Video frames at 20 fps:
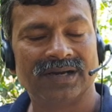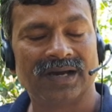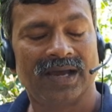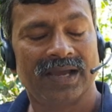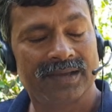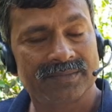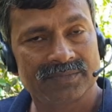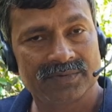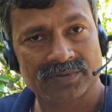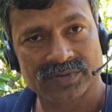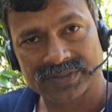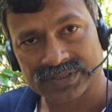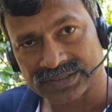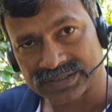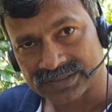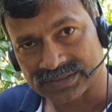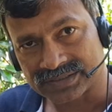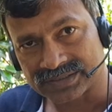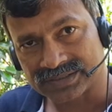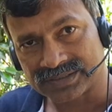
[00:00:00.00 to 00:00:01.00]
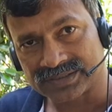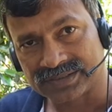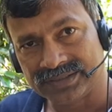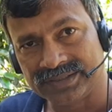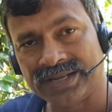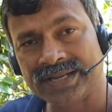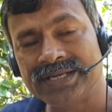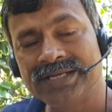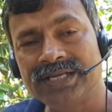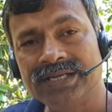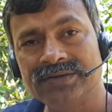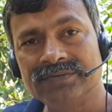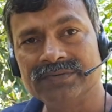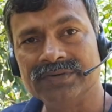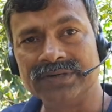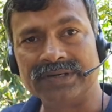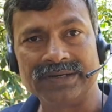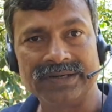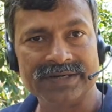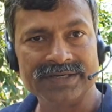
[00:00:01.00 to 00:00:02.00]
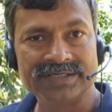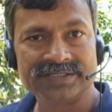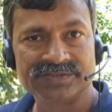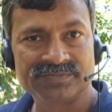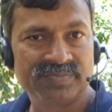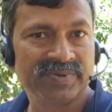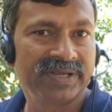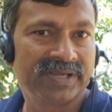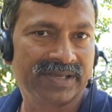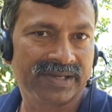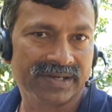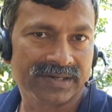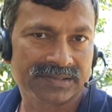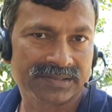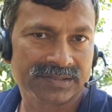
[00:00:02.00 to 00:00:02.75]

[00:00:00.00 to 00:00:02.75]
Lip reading: I am not a native English speaker,